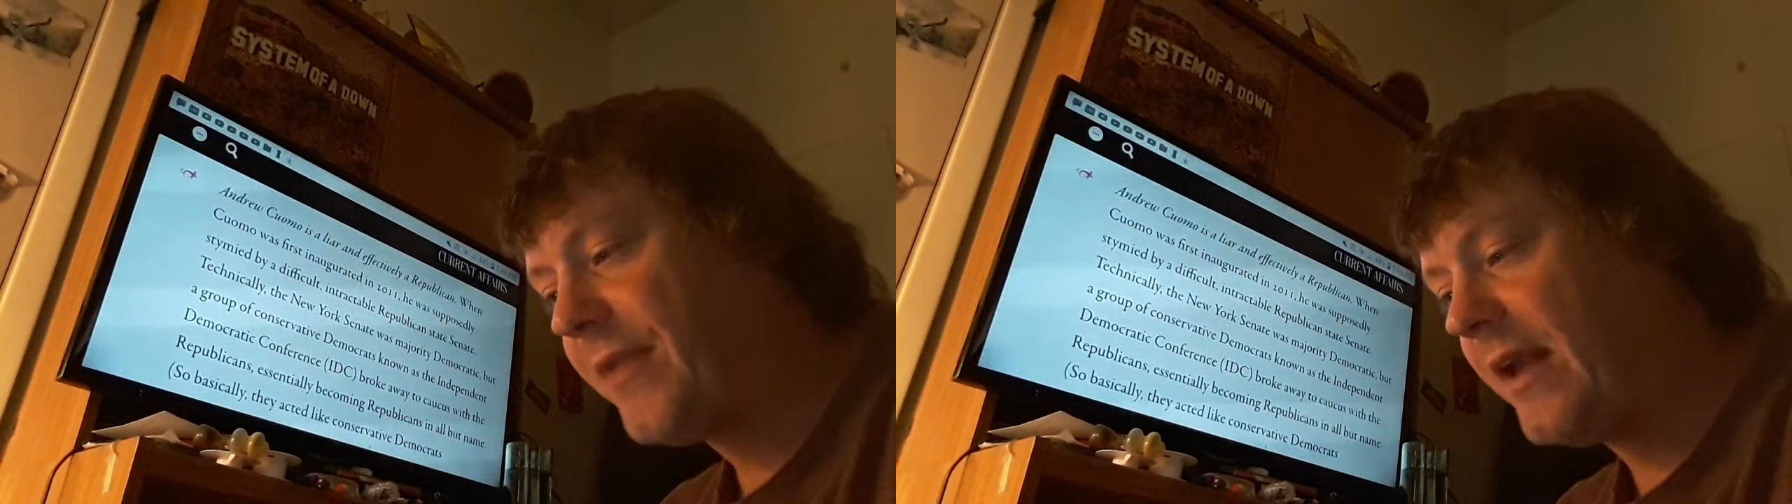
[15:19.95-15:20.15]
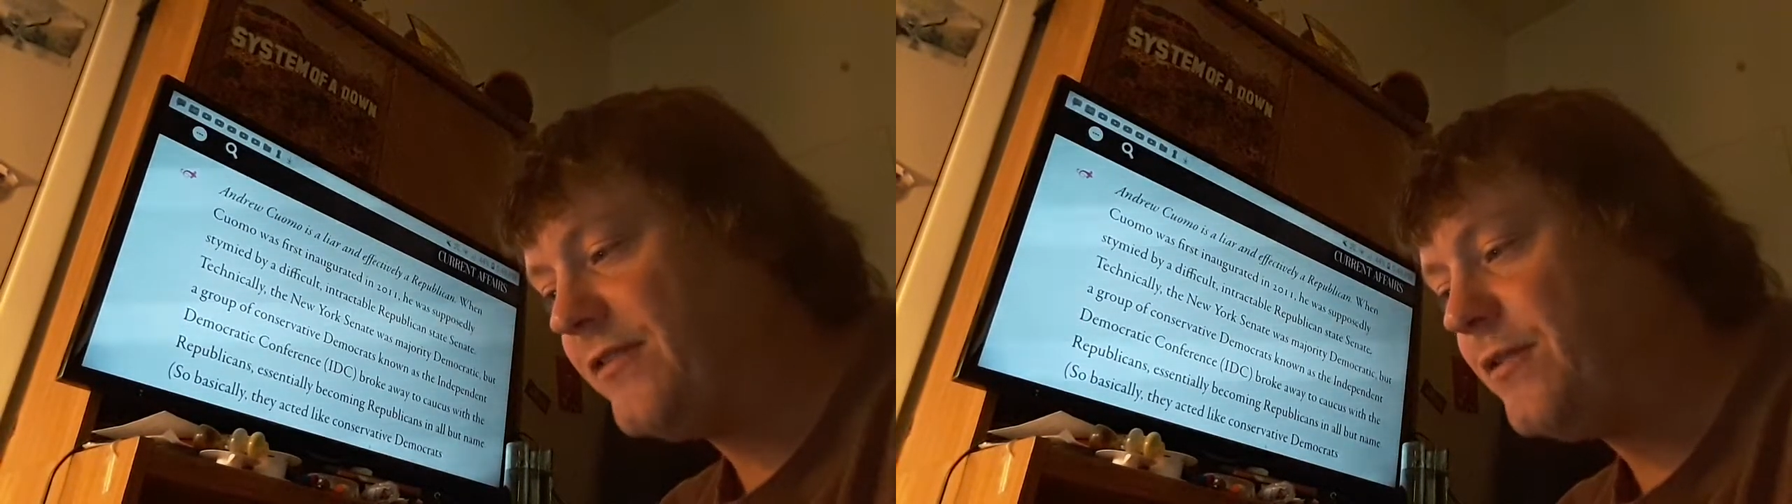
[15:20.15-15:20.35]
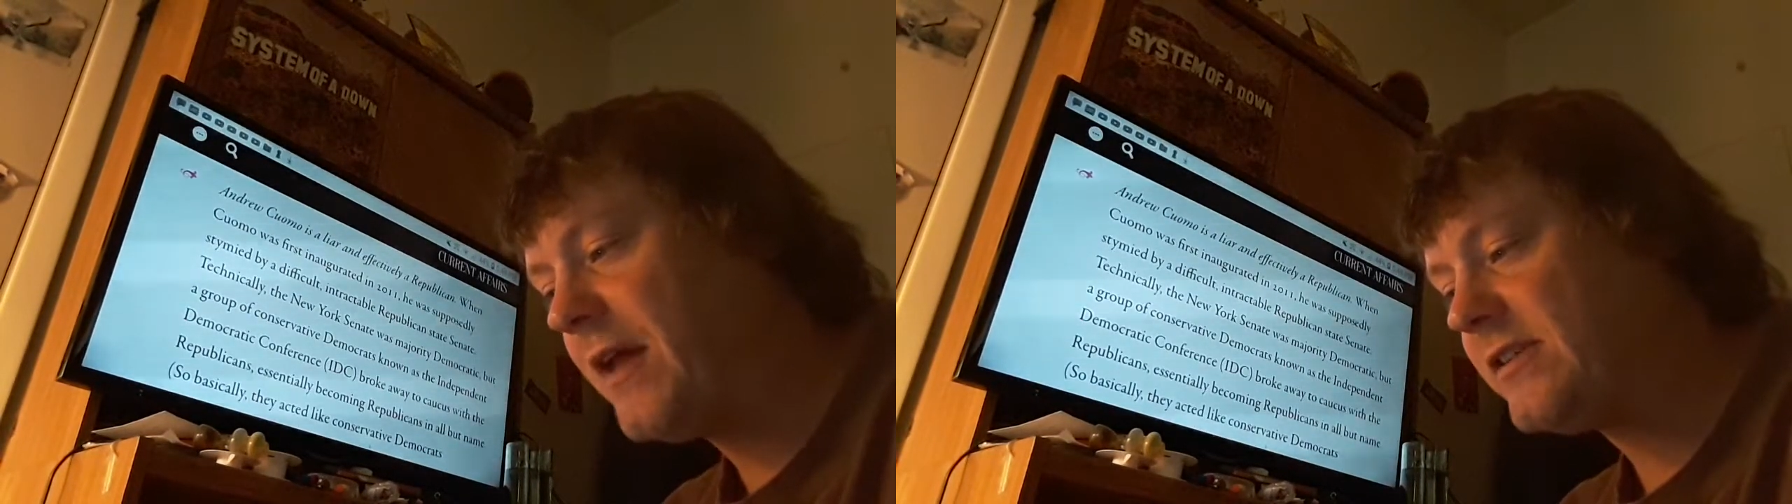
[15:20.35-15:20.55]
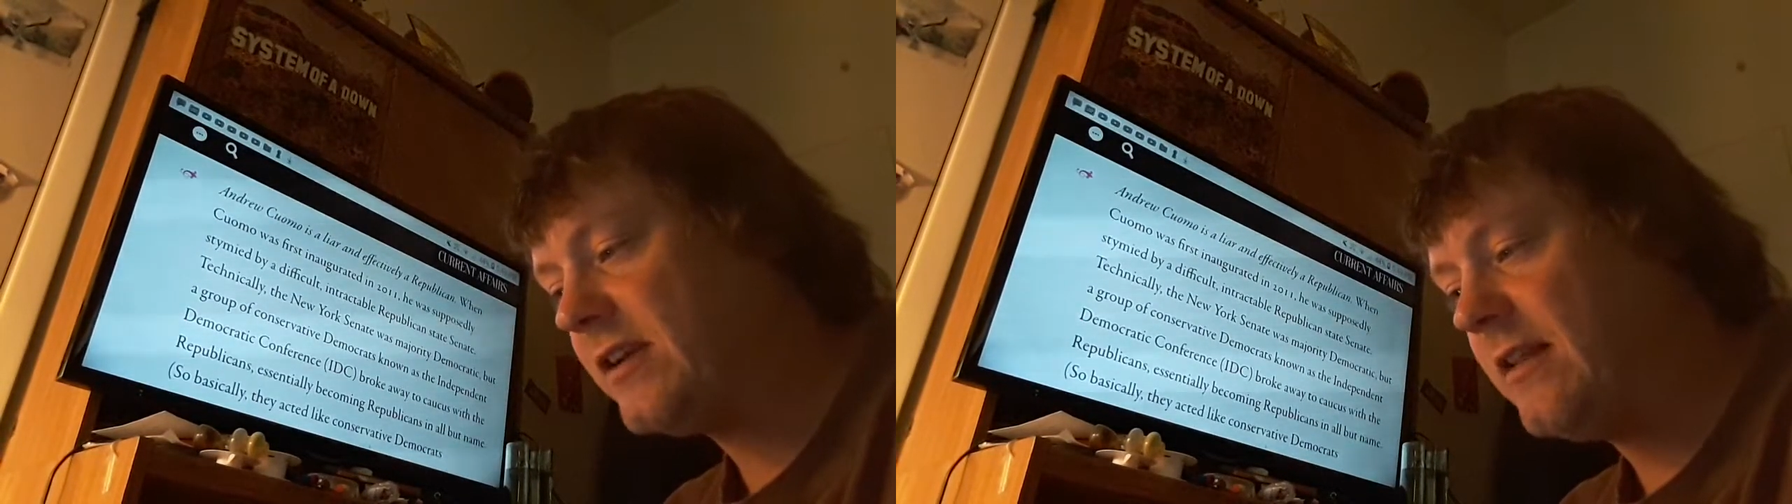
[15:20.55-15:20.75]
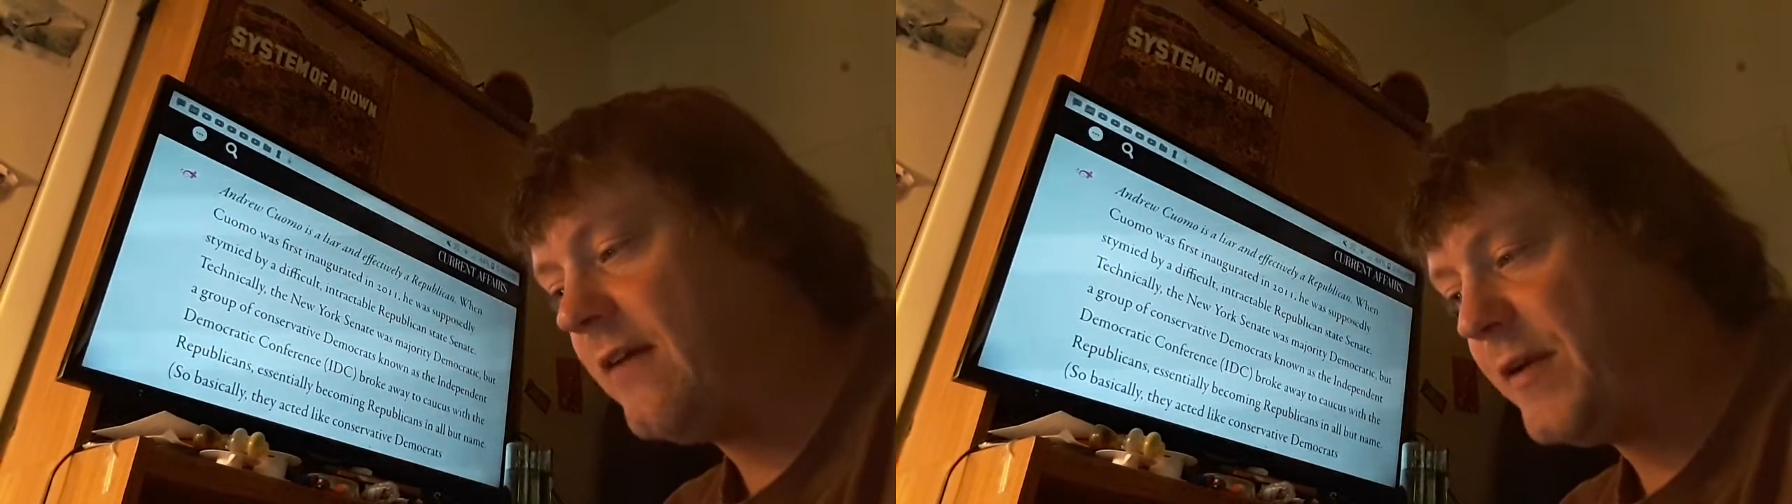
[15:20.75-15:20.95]
in
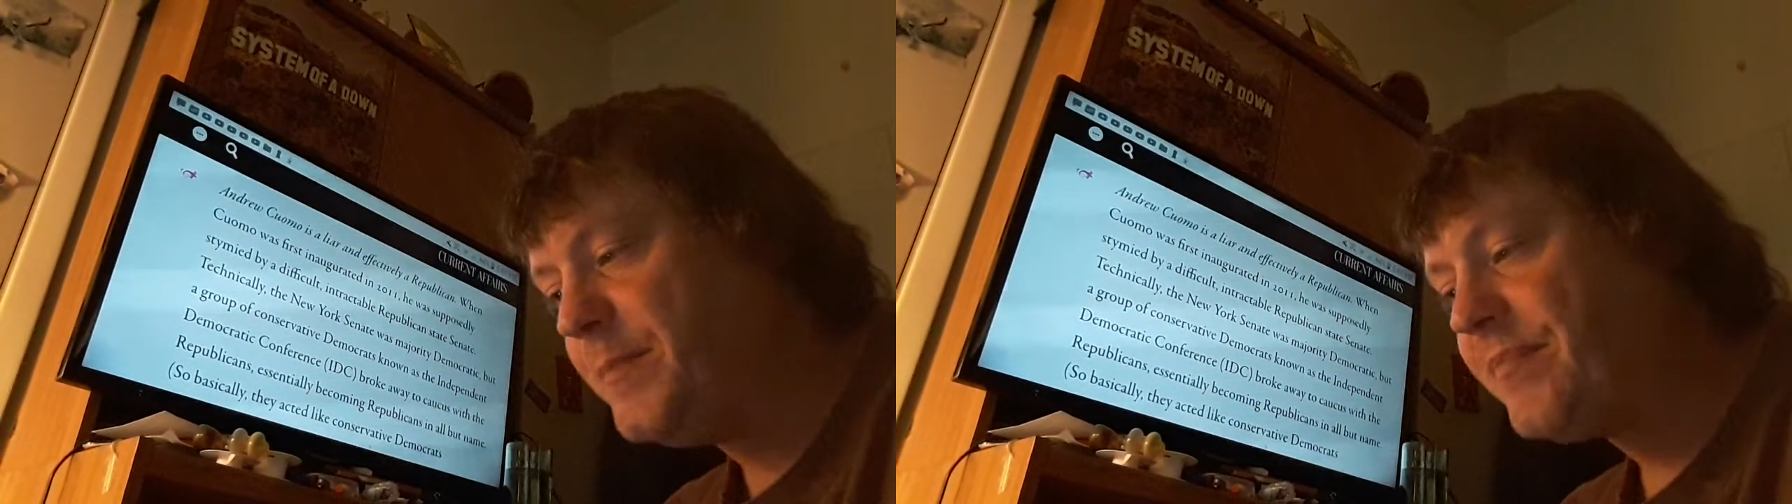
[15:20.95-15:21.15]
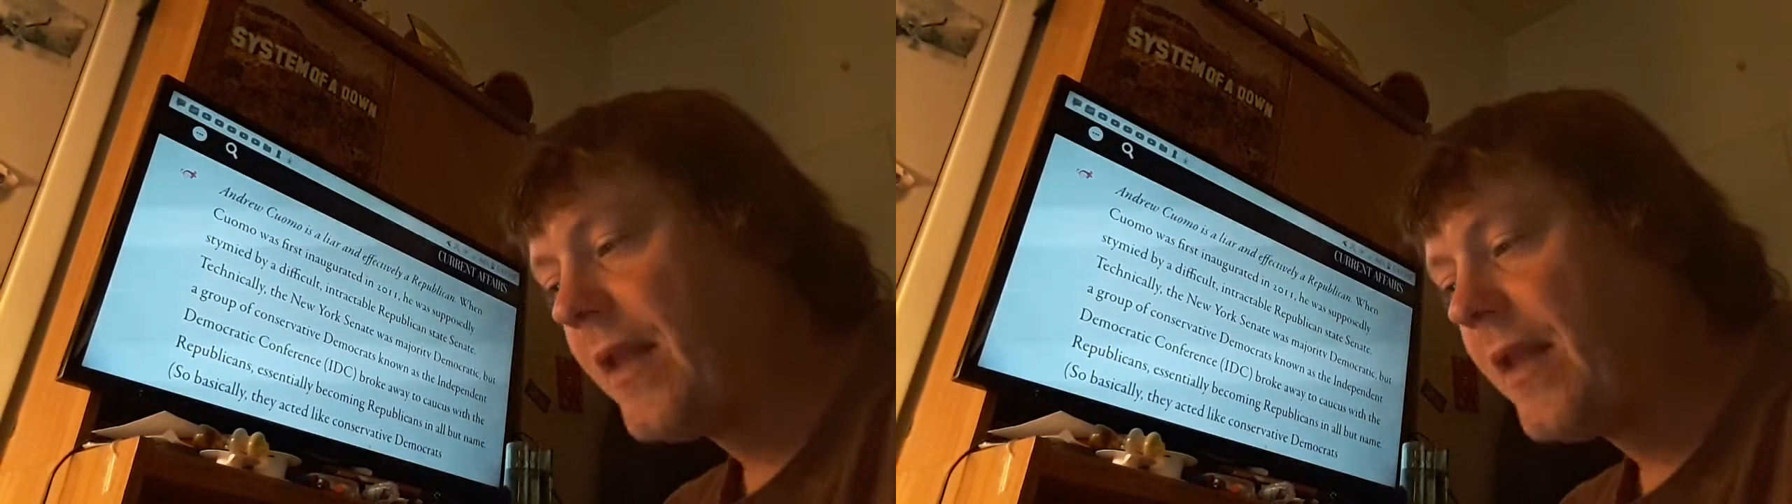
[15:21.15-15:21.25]
2011,